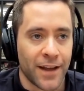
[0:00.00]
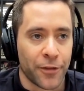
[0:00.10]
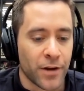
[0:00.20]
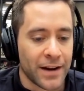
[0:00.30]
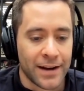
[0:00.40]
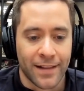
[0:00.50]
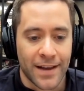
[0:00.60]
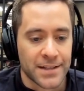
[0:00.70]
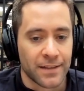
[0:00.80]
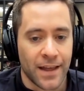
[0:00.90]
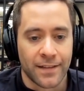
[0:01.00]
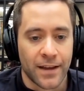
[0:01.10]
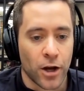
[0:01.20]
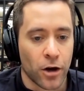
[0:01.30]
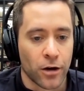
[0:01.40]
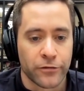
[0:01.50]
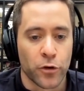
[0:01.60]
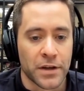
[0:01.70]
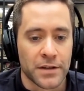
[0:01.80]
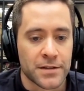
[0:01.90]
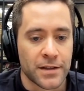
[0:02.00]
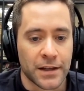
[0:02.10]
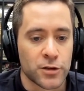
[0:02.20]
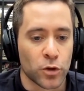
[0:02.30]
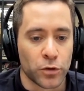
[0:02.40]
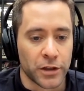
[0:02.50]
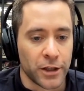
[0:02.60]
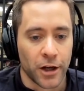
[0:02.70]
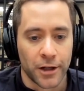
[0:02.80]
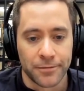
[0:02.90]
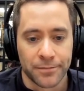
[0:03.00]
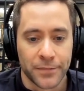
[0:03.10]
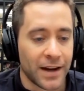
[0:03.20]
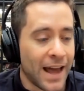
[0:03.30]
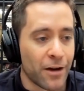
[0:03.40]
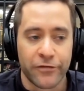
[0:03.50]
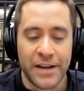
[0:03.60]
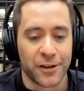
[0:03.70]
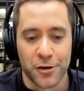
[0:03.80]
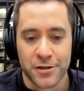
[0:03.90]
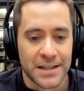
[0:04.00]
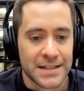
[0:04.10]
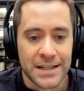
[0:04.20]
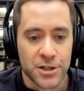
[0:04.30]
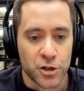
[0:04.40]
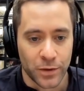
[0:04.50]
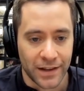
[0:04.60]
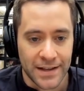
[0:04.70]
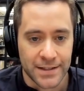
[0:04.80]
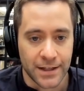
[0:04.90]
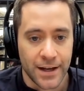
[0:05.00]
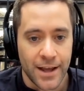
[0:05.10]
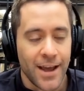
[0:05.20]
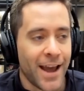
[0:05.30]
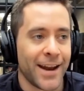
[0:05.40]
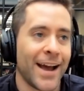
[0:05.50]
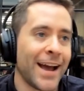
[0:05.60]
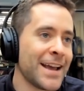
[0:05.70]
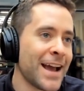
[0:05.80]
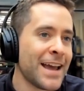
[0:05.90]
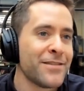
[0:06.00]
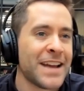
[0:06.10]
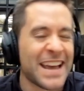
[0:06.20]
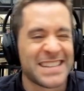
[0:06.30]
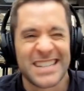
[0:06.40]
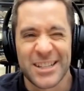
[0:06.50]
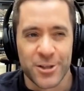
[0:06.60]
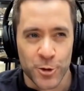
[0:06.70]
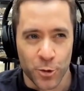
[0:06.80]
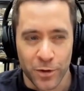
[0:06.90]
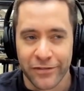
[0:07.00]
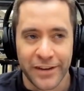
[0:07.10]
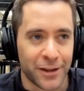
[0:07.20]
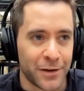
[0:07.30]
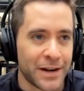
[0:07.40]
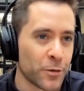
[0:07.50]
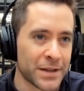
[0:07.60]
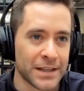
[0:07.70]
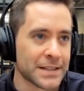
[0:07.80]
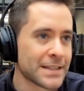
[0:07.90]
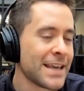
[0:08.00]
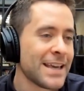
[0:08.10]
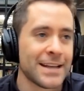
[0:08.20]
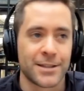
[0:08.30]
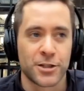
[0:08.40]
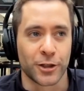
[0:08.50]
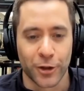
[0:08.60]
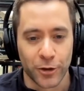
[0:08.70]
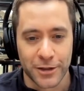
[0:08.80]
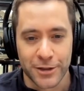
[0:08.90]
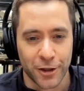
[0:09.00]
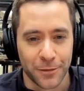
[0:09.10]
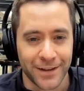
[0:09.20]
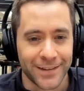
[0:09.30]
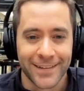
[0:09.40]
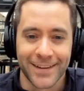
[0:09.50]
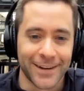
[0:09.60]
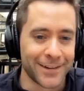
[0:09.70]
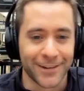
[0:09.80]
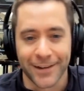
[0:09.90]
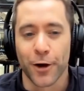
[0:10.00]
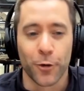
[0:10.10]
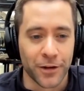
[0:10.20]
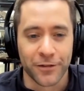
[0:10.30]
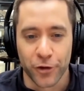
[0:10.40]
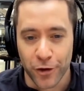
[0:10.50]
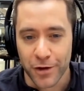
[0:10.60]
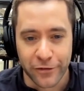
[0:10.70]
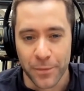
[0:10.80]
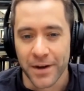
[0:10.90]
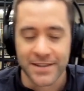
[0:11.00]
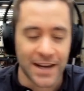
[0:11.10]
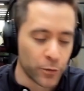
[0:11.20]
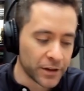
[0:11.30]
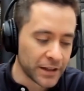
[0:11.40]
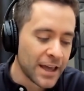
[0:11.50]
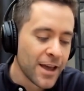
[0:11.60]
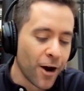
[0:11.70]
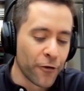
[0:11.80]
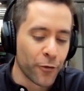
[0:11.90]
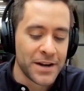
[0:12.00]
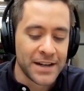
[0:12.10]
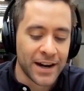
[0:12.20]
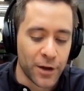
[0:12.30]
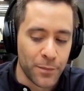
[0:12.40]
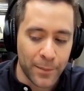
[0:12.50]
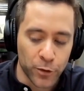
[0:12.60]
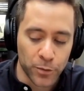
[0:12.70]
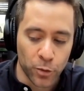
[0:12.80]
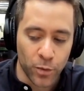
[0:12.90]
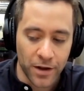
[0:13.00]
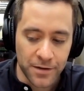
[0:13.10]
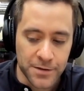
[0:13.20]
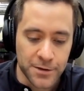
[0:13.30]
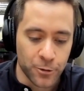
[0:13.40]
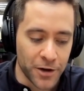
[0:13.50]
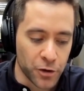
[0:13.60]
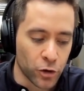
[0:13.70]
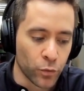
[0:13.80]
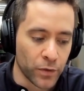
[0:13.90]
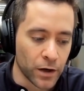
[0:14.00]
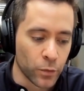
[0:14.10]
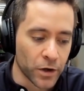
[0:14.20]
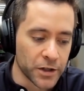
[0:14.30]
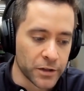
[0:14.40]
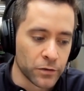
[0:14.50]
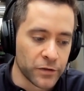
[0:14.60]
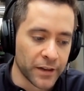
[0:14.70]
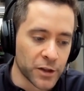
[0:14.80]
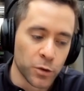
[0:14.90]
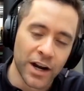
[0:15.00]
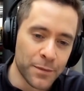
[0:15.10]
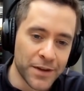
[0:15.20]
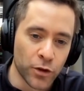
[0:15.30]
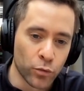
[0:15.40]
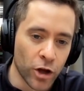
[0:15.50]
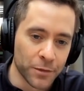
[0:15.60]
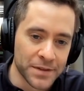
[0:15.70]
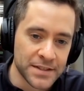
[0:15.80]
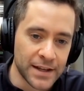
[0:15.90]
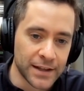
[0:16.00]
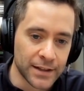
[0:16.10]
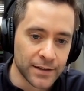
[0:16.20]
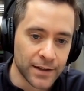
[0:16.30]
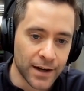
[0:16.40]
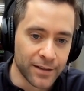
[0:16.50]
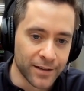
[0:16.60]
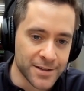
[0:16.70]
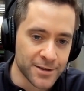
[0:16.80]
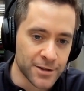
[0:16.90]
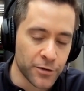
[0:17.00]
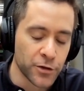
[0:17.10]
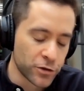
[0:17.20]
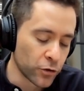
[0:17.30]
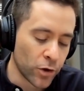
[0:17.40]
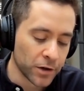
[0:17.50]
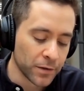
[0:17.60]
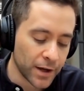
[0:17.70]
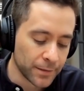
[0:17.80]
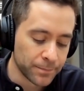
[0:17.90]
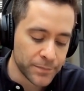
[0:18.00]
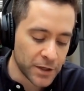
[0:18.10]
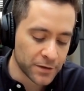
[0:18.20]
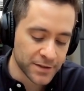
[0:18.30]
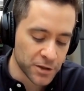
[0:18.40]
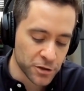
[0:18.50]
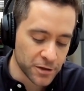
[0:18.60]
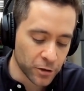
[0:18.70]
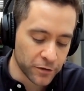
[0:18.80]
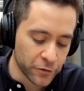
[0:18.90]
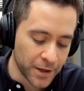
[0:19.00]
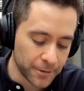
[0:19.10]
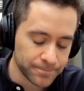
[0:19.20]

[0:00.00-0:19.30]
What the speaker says: They're not analyzing that. They are focused like solely on how failures can teach you a lesson. And I even hesitate to use the word failure here because it's such a loaded term, and you're like, oh well, if you're learning from it, it's not really. Are there any kind of memorable ones throughout your career where you feel like you kind of made the wrong mistake and kind of the lessons, the wrong decision you learned from that?